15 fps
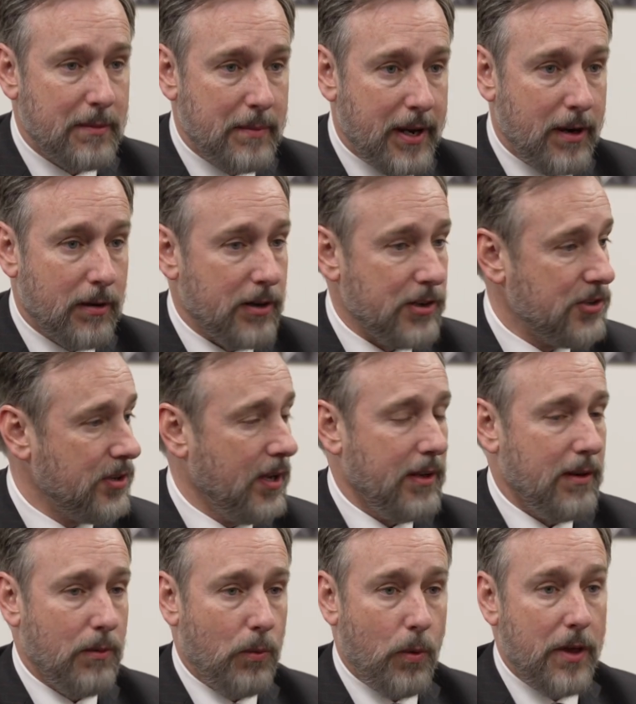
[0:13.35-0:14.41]
the marriage,
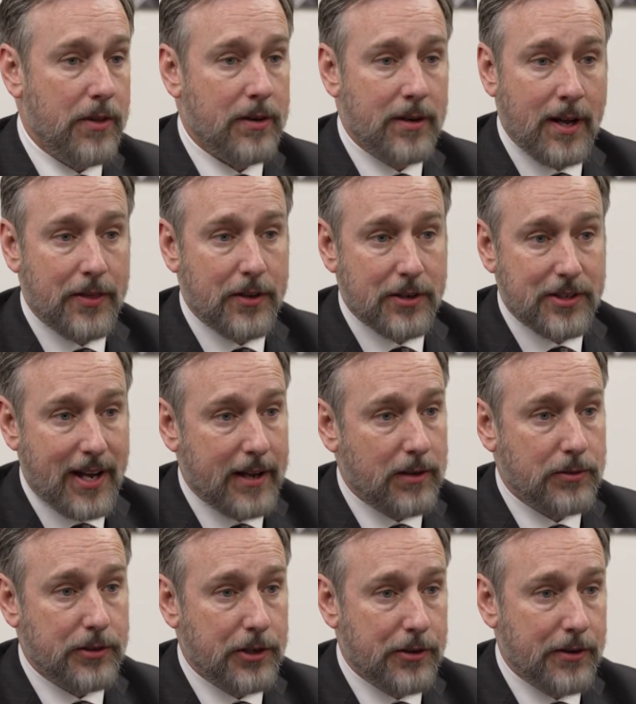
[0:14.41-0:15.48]
whether or not they're
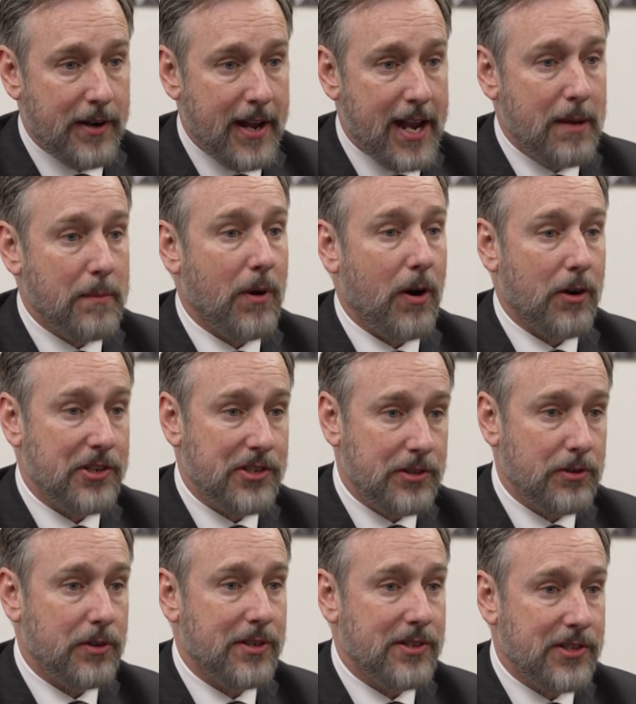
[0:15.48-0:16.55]
titled in your name, are
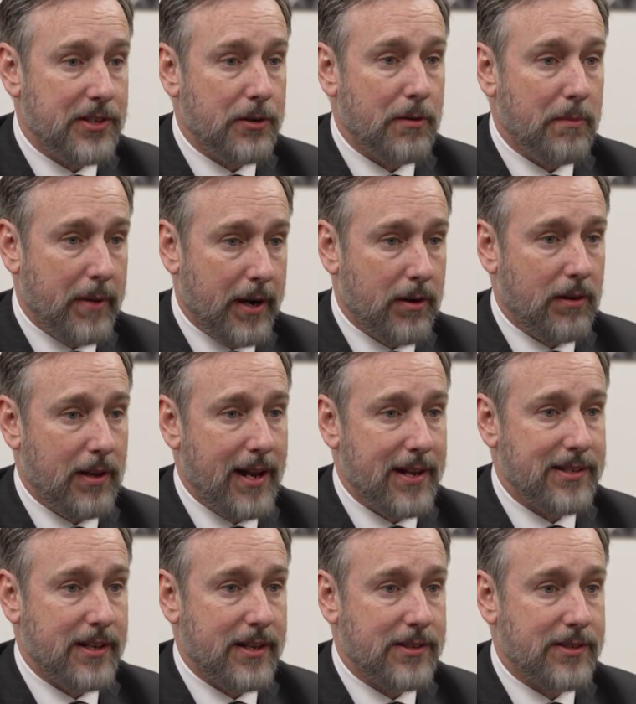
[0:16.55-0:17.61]
still considered marital
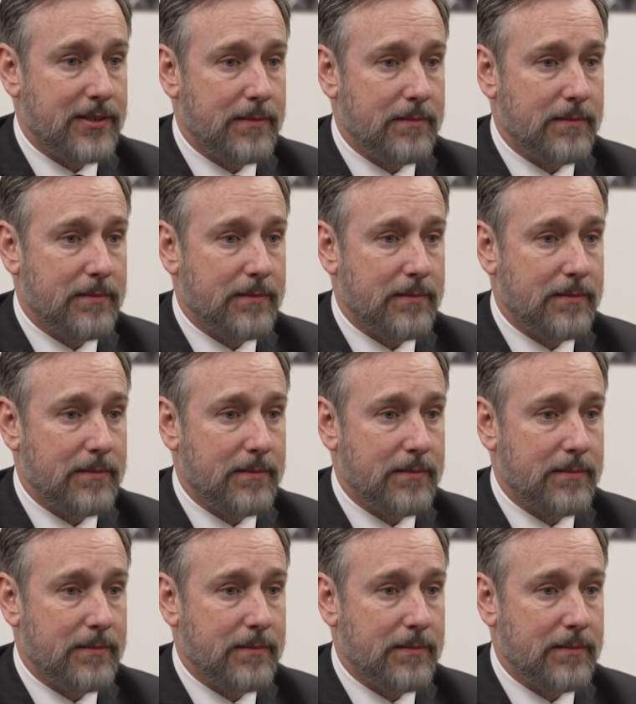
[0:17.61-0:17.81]
assets.